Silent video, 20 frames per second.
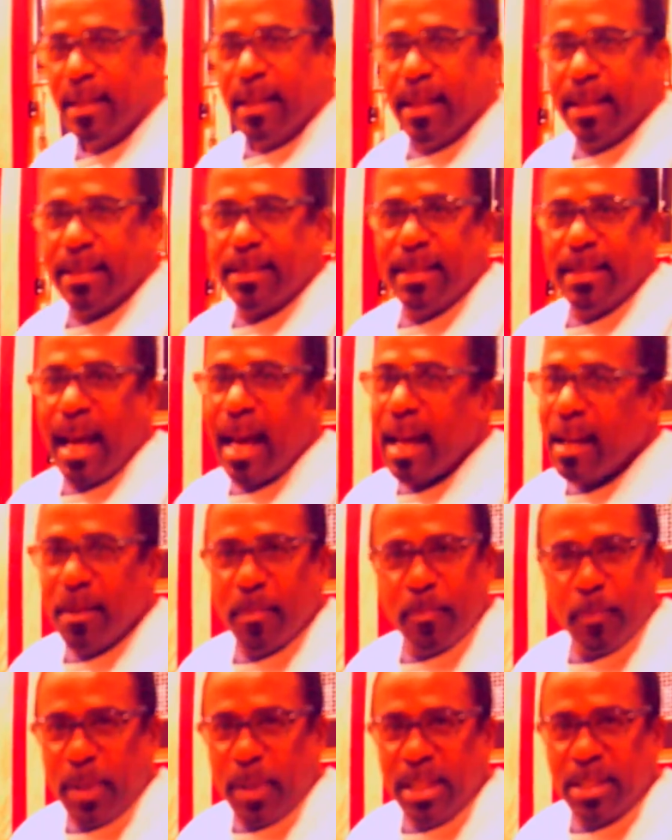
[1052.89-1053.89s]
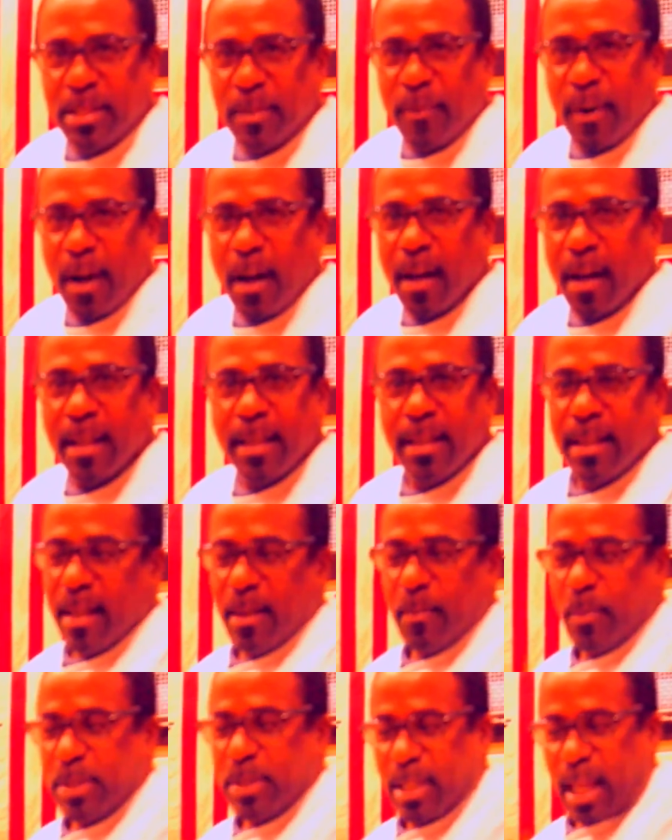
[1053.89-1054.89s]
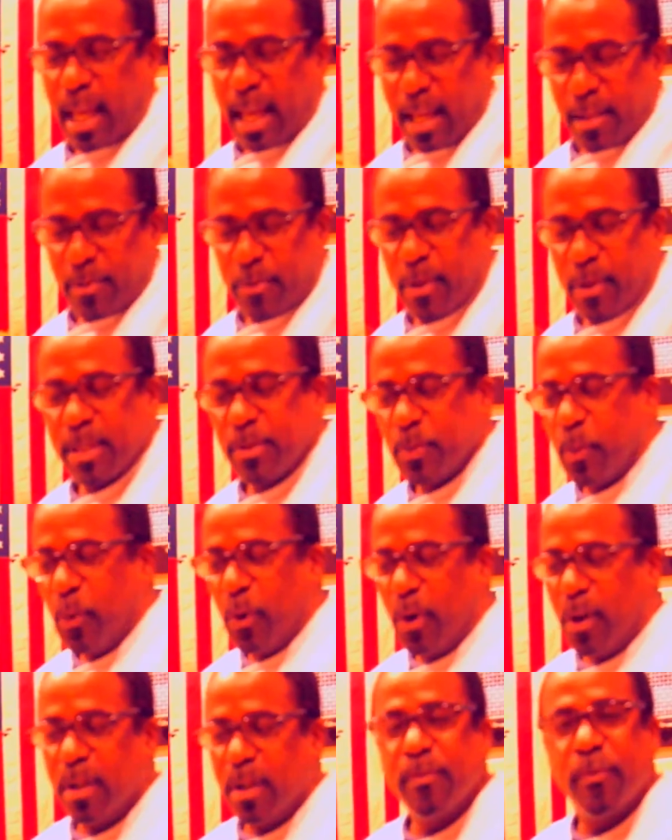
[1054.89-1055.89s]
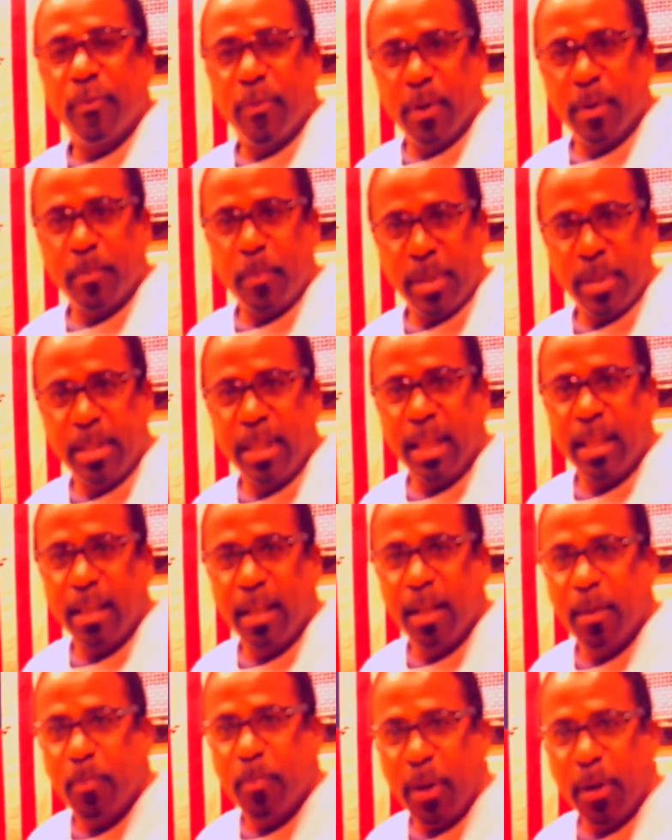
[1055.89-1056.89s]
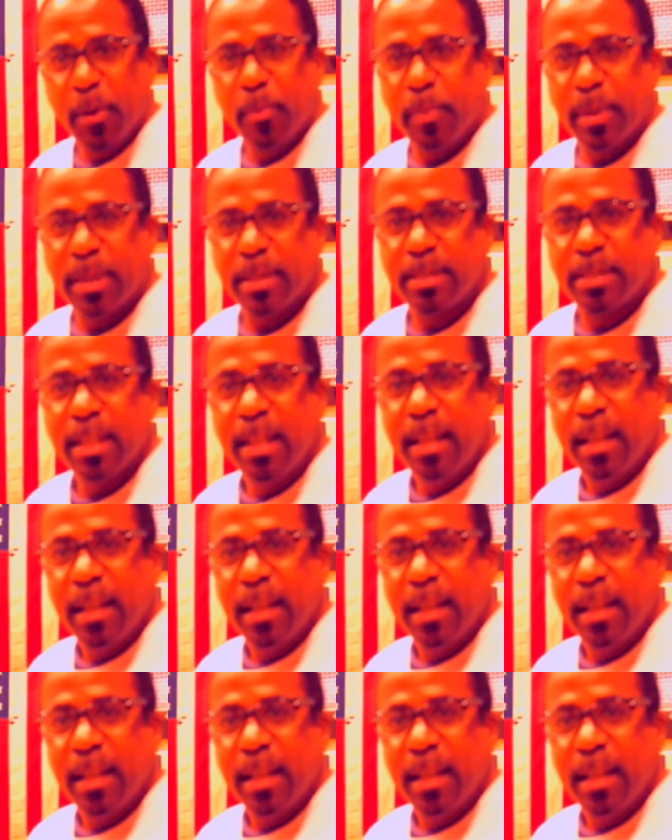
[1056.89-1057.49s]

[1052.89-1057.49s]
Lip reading: It's not a piece of art. It was a headdress worn for a particular purpose.